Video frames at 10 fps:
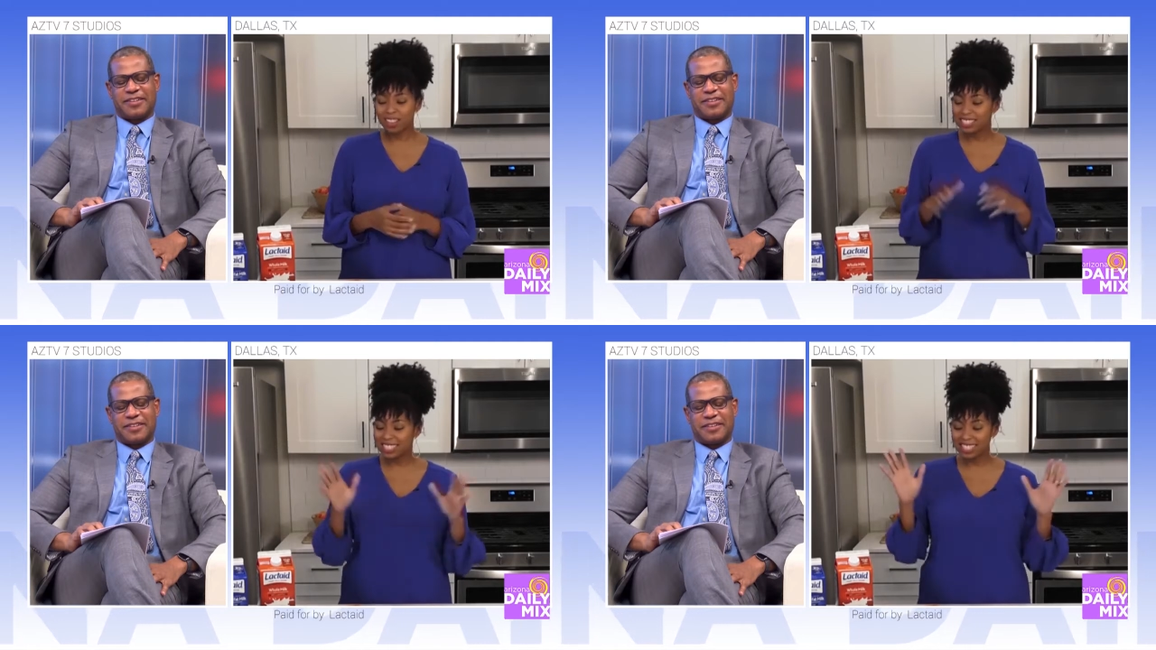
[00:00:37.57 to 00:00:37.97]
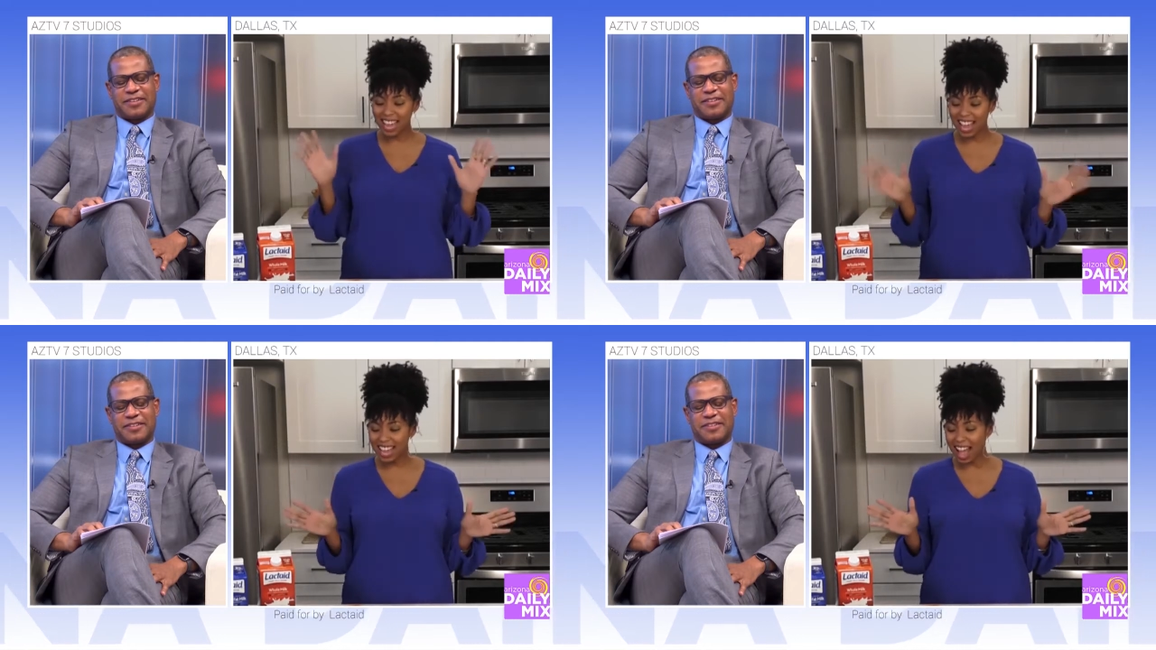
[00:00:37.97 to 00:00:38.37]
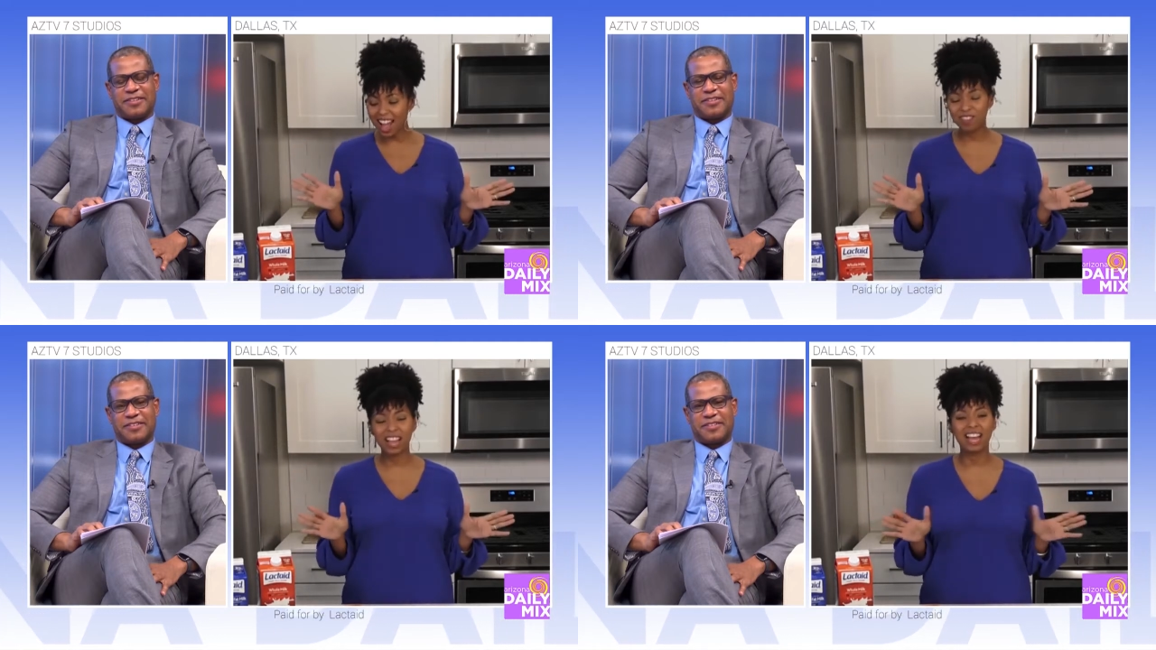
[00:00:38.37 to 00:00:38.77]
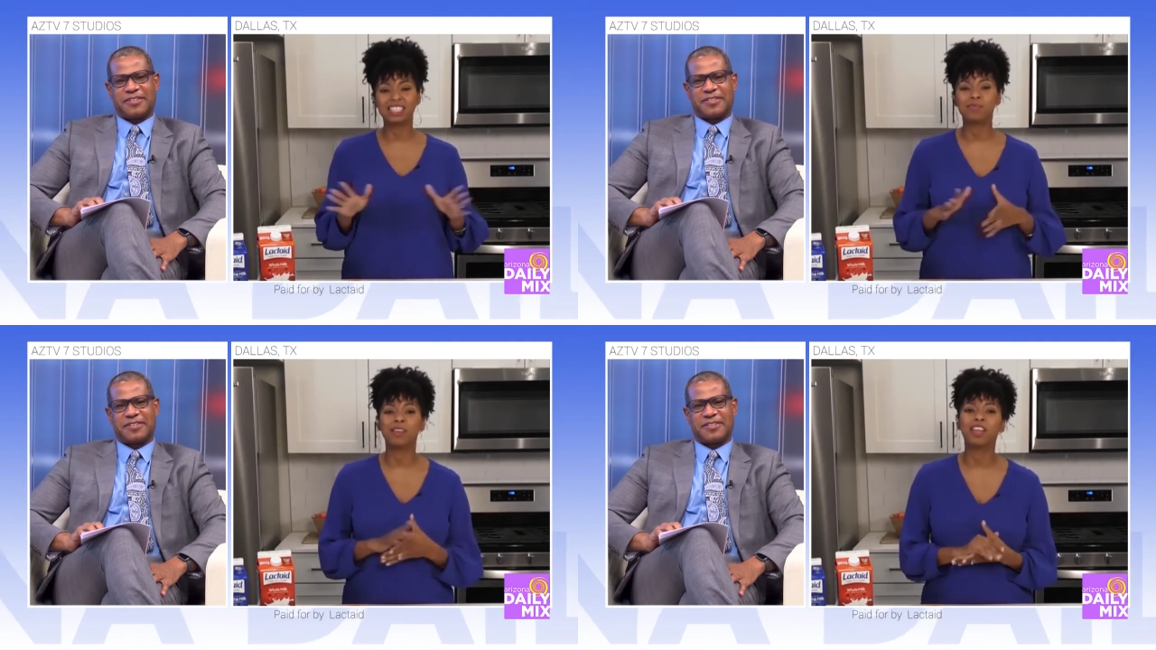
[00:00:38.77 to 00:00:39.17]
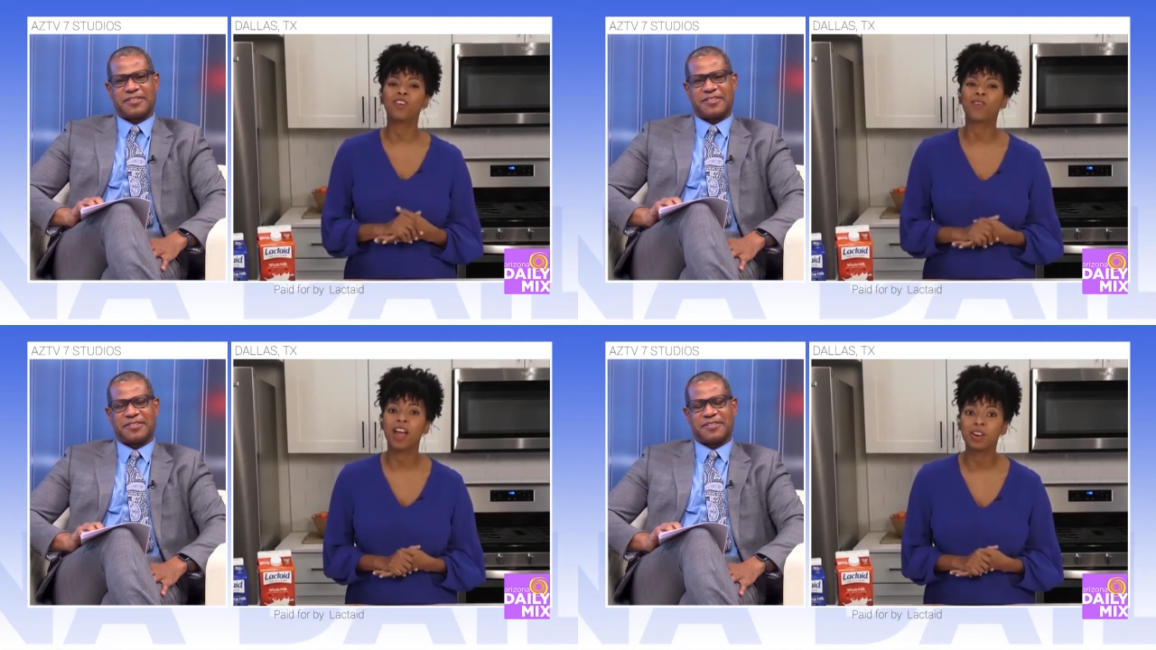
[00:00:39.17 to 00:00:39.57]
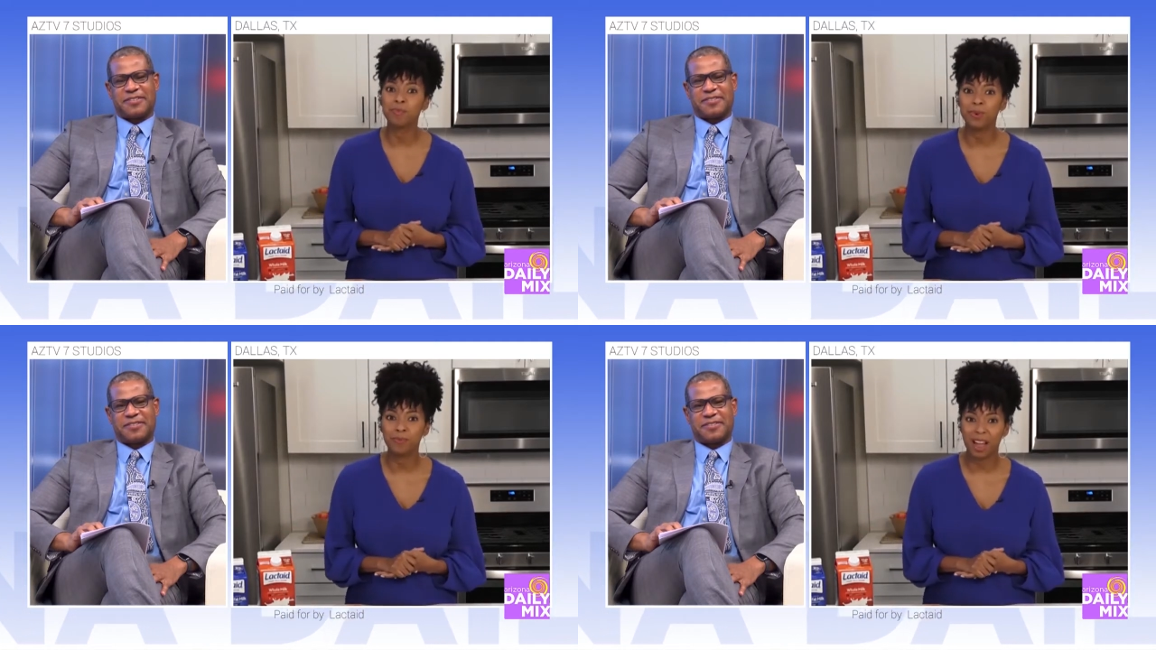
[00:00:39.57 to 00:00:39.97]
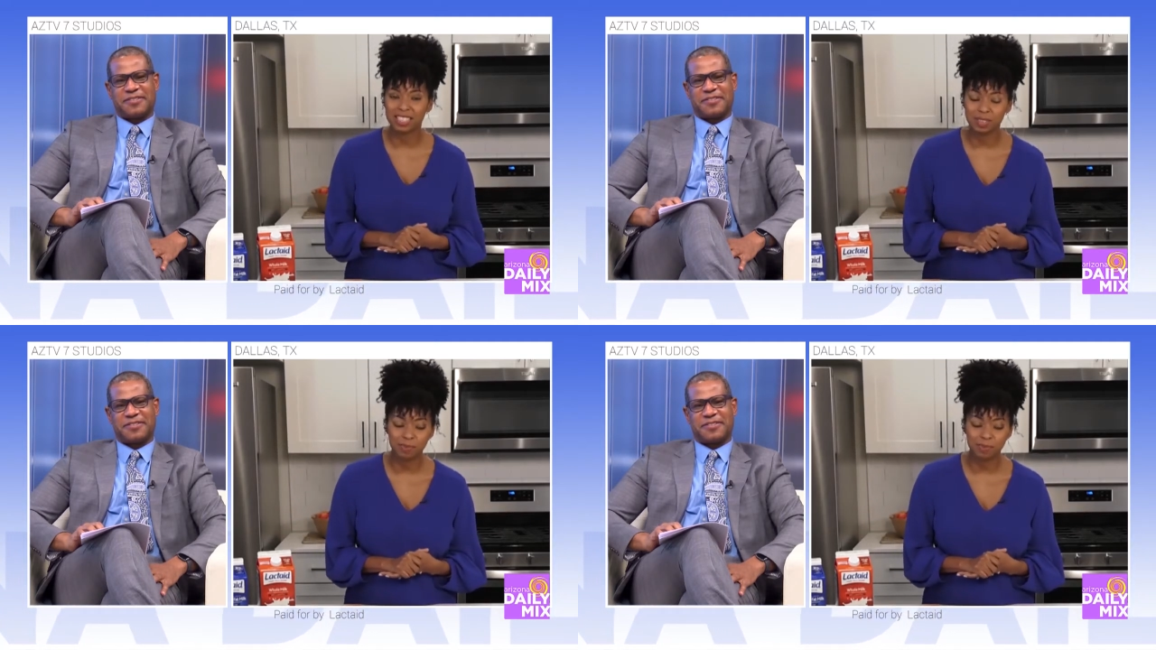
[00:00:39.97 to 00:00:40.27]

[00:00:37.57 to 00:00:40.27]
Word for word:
Speaker 1: Well, today I've got some incredible